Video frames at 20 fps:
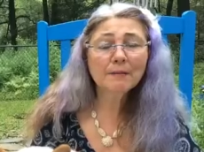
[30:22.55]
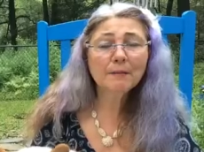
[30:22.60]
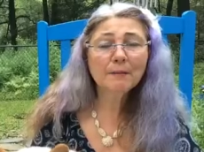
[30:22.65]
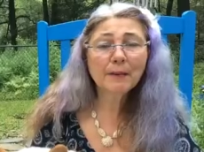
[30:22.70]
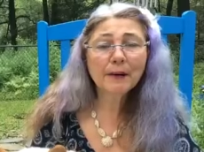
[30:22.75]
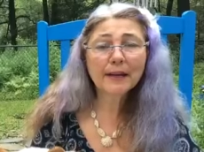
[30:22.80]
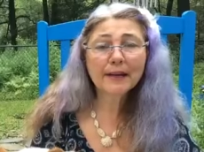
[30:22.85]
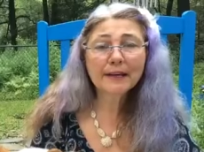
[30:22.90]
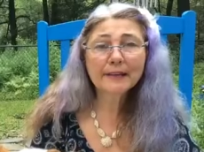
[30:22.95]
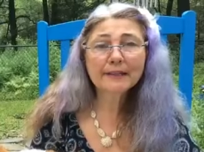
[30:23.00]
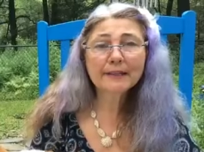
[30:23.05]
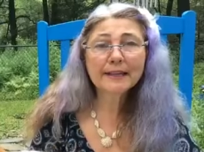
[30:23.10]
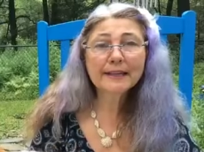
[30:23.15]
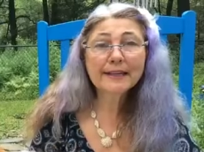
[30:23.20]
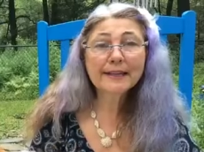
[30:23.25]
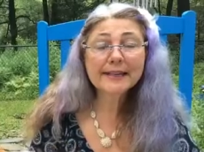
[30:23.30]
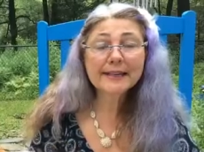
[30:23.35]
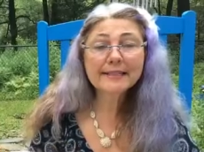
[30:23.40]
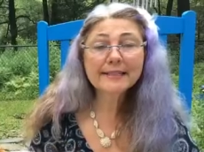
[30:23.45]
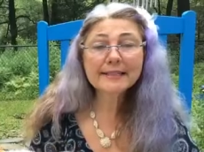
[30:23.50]
but they
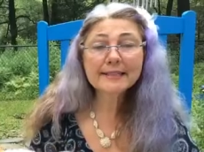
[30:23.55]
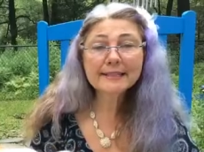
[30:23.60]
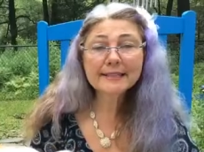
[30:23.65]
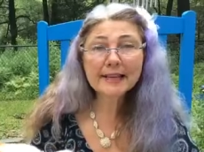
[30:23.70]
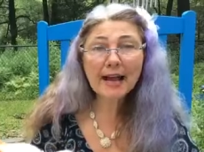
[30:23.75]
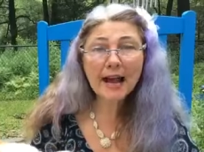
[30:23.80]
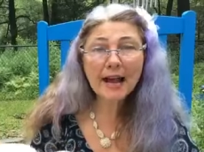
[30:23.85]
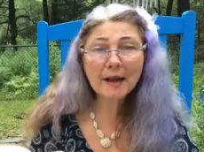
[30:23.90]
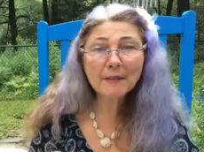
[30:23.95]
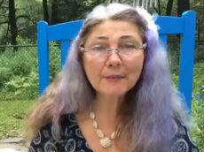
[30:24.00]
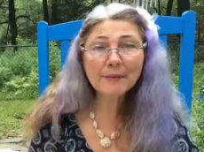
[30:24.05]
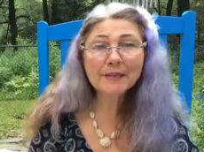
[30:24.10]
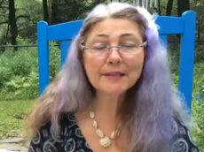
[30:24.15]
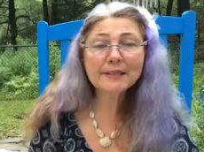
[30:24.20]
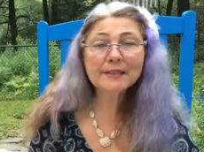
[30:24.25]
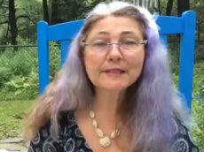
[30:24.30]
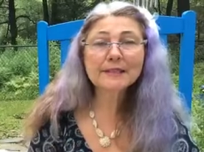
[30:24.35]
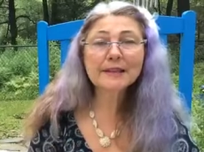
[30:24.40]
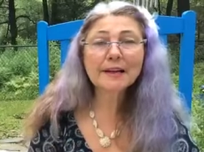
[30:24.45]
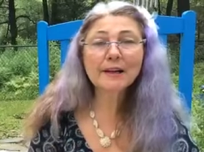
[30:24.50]
can't stop
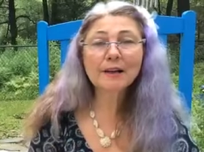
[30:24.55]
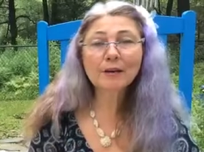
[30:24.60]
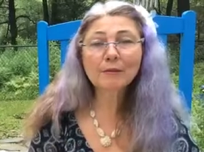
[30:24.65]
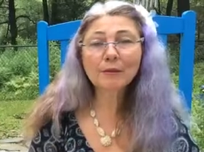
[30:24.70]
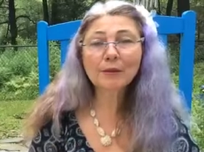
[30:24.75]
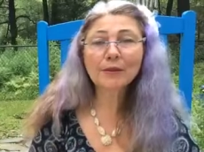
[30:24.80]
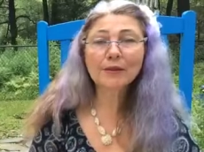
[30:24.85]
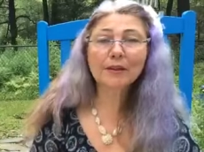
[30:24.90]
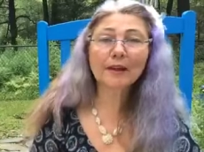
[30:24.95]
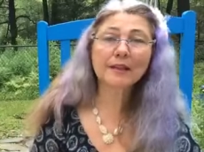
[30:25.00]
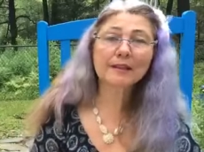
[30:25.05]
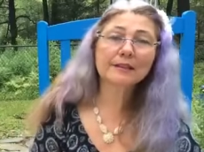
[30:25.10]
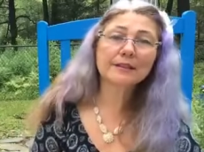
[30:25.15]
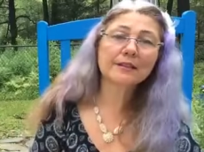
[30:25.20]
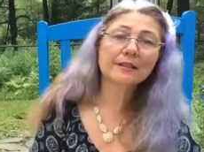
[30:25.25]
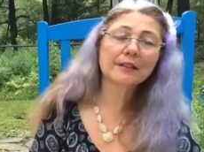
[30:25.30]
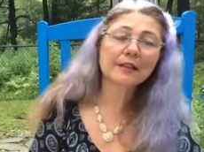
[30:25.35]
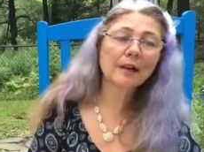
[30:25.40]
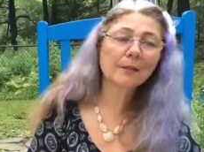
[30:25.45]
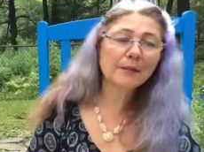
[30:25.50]
these terrible thoughts
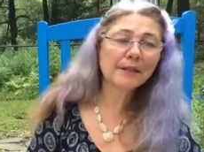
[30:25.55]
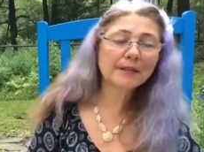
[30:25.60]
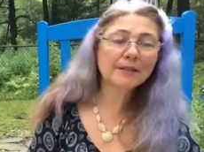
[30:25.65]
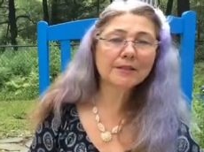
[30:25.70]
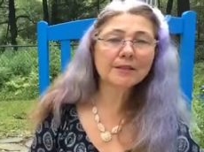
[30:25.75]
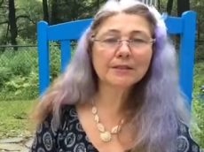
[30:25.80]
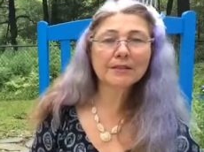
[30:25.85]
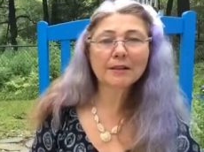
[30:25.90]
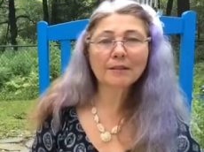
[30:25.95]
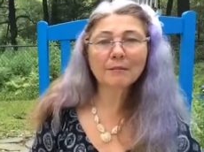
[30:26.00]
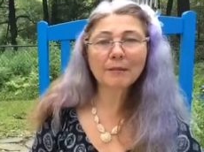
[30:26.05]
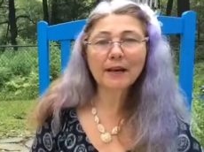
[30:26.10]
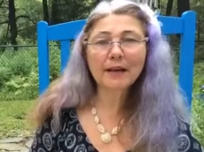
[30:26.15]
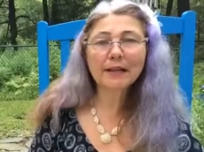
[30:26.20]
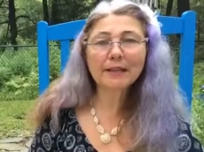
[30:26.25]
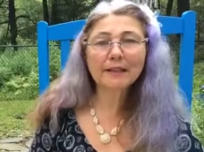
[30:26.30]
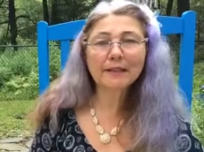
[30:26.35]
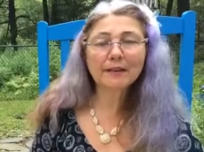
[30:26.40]
that are coming into their mind,